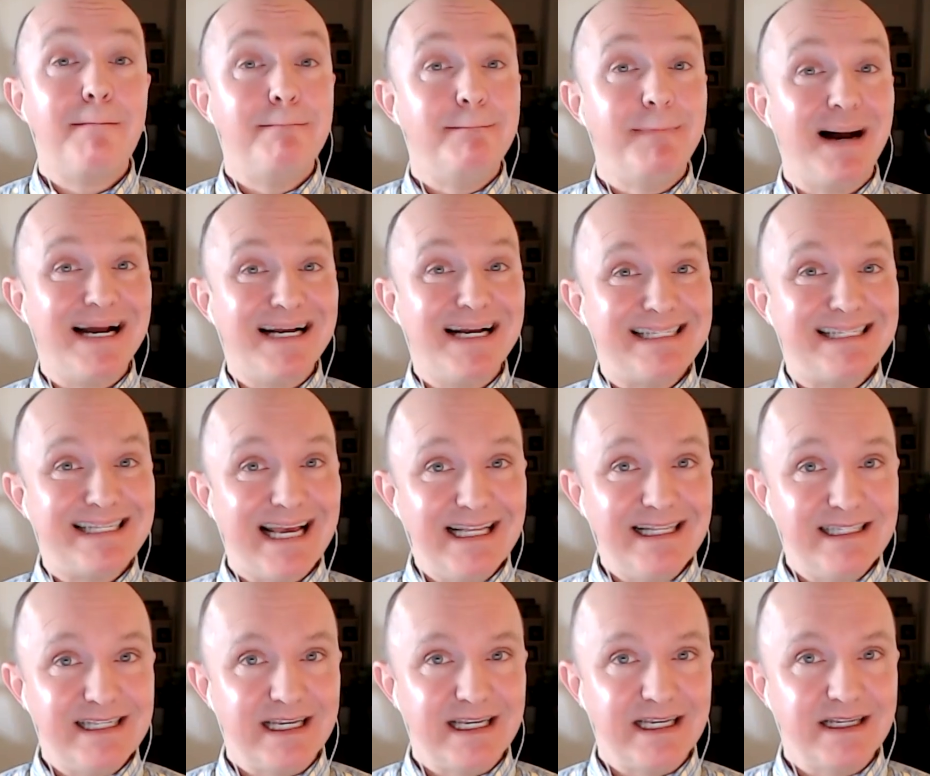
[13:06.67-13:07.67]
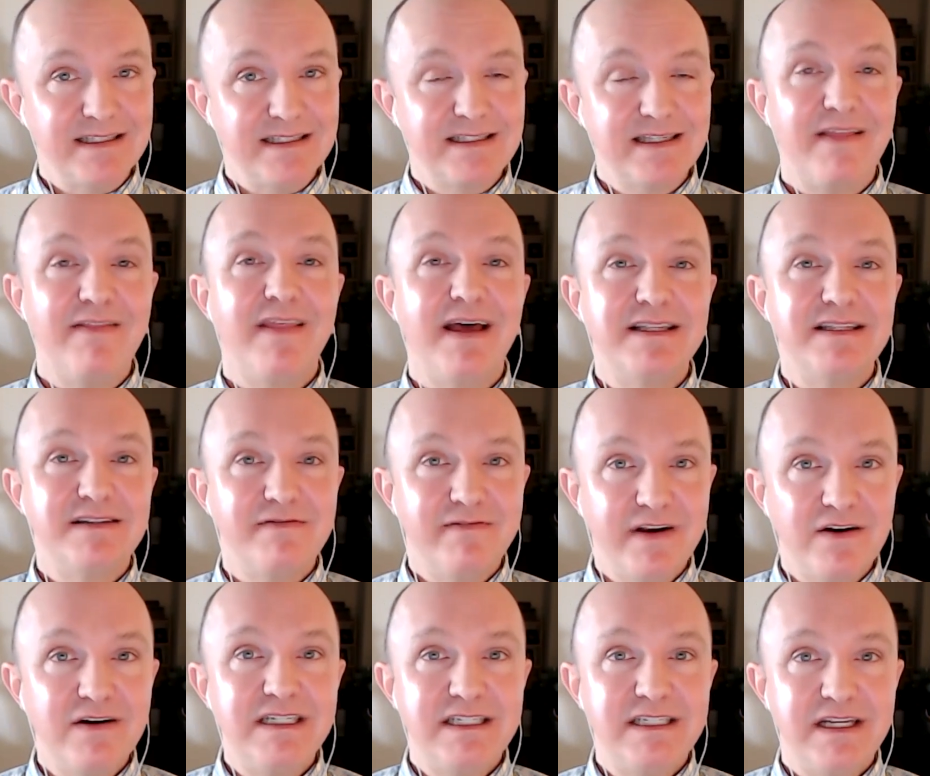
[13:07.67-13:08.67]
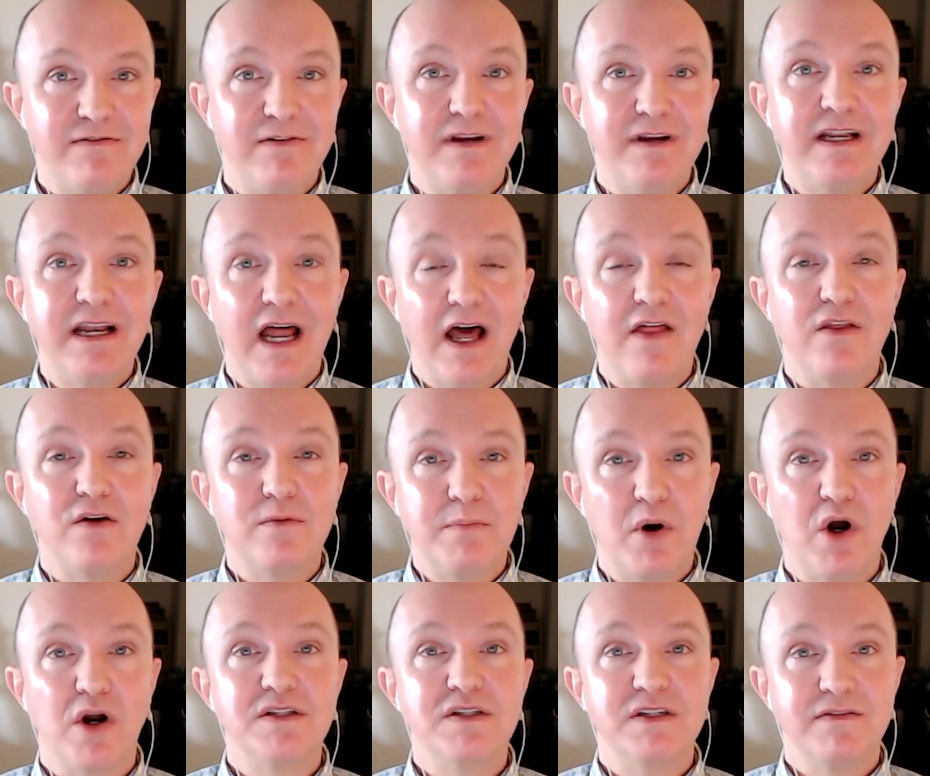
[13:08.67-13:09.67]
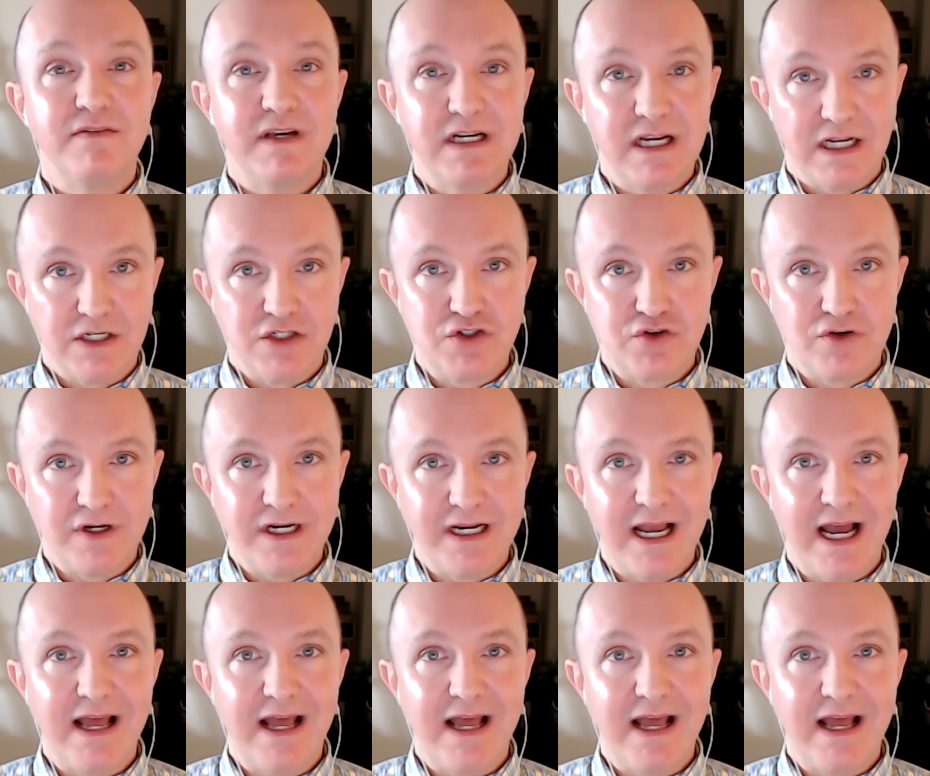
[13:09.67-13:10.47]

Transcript: My sense is that's very different in other parts of the country.